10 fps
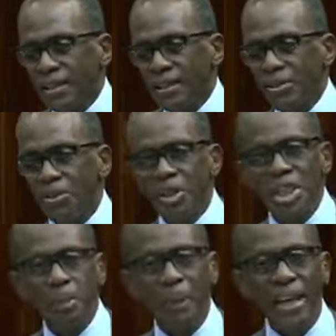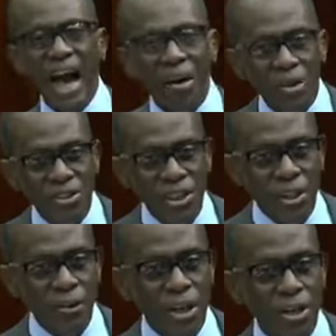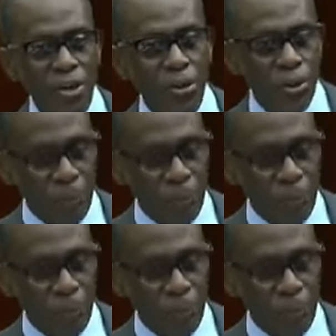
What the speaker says: So they spend hours on the radio,